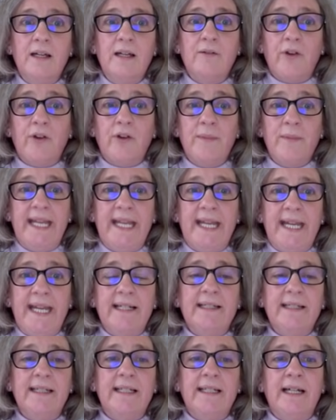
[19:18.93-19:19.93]
From
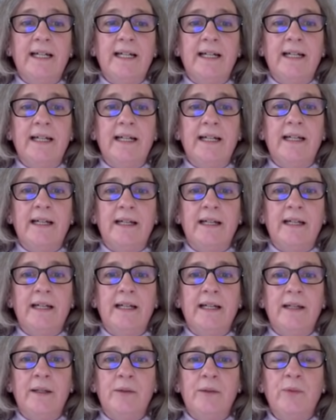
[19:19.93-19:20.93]
there,
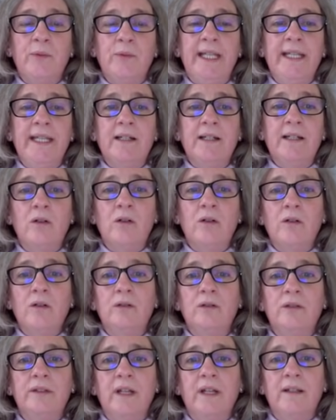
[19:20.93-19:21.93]
we
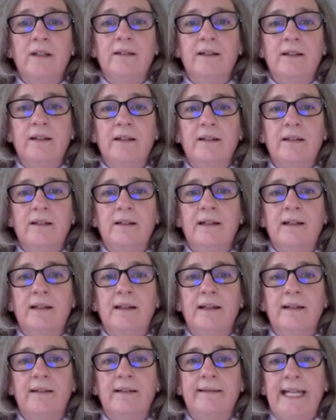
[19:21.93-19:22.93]
conclude on the
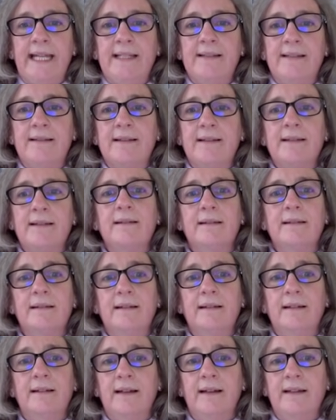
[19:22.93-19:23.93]
next
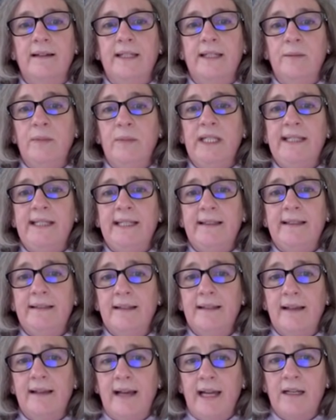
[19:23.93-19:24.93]
immediate
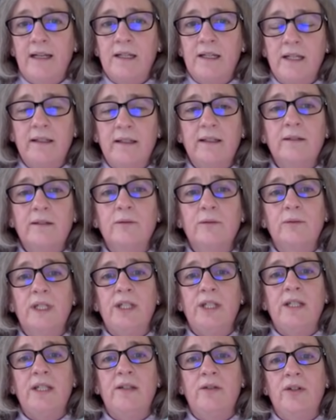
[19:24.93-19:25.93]
action,
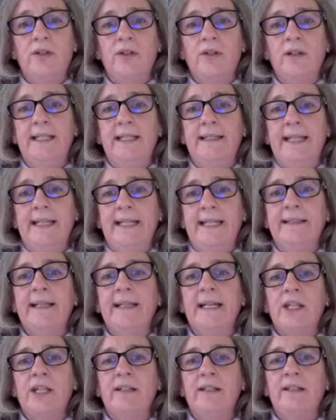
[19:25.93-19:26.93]
which is usually data
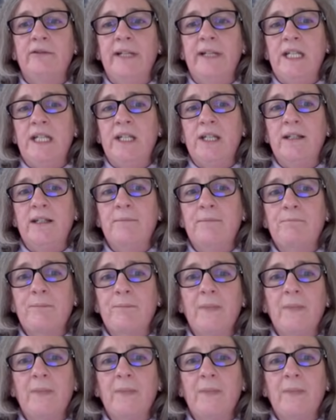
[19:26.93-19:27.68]
generation.